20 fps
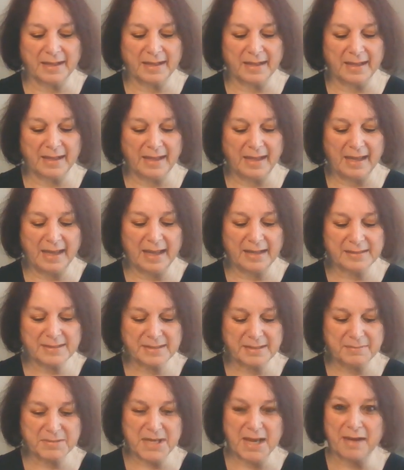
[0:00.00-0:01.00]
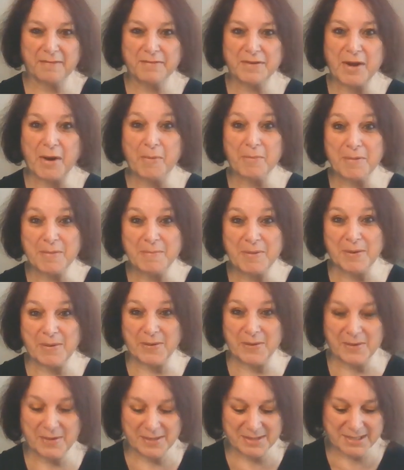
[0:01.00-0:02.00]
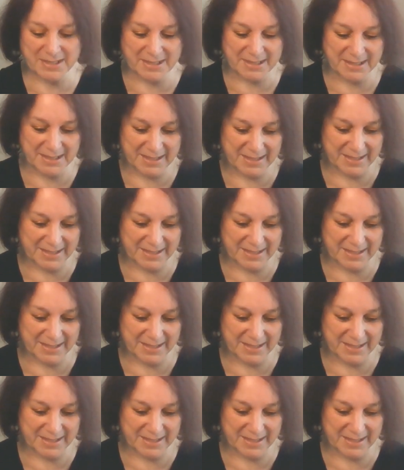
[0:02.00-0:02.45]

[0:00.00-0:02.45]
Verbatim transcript: he seemed to have no remorse.